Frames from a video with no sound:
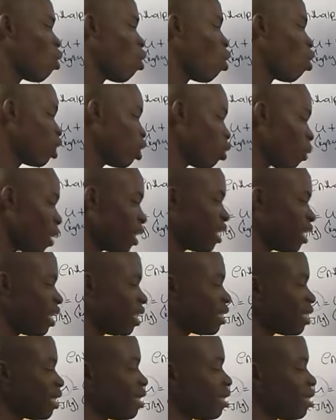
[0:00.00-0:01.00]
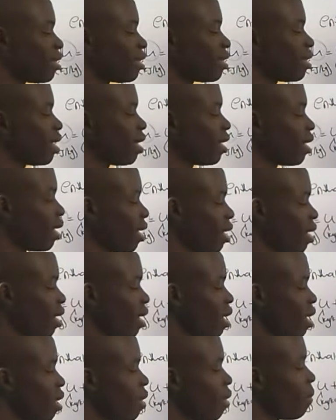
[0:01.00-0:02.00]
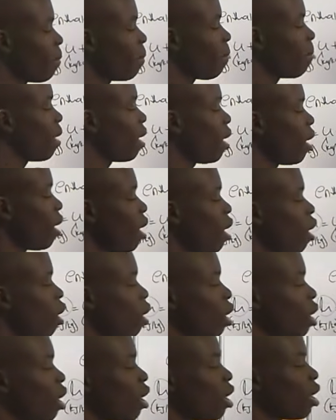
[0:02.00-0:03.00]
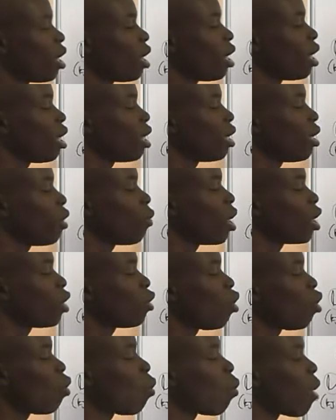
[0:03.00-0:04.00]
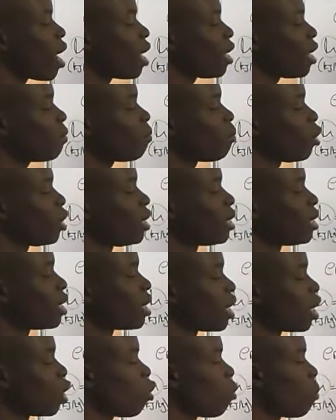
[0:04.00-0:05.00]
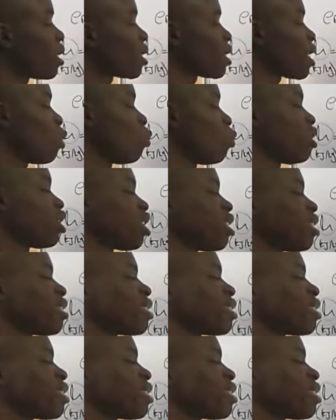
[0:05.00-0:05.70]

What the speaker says: only when it is 101.3 kilopascal, which